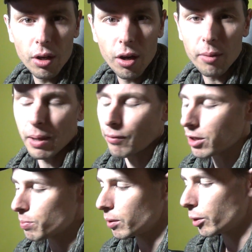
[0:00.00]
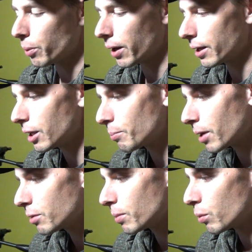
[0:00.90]
on my Raspberry Pi and that
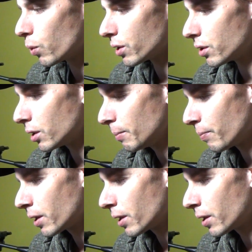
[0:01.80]
made me wonder